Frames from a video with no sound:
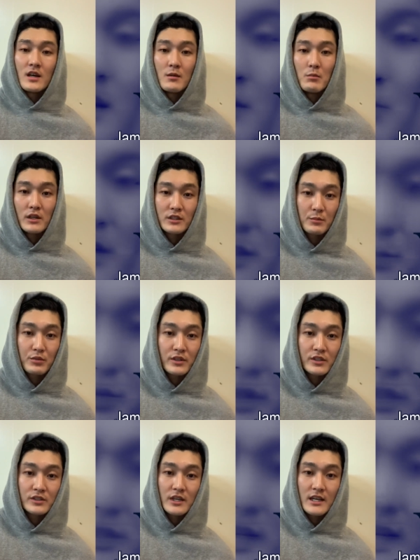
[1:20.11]
much
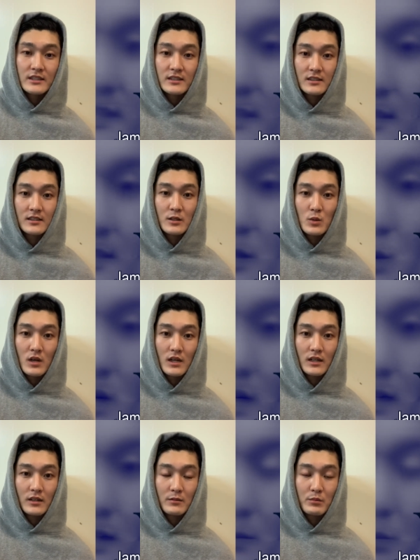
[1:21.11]
appreciation to
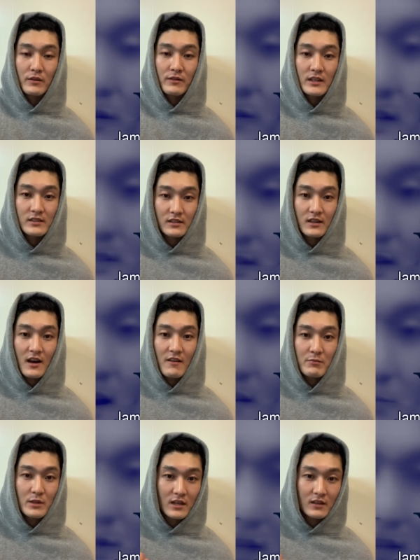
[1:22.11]
uh, Professor
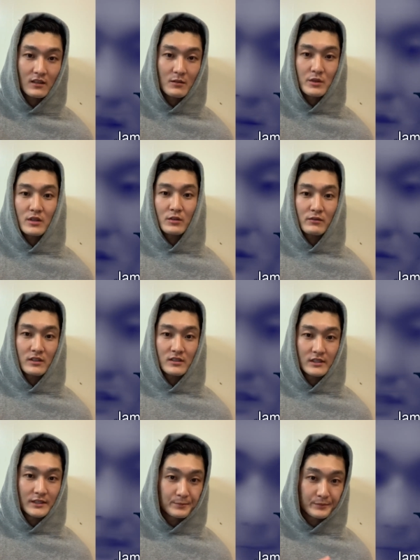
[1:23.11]
Kaufman at Columbia University.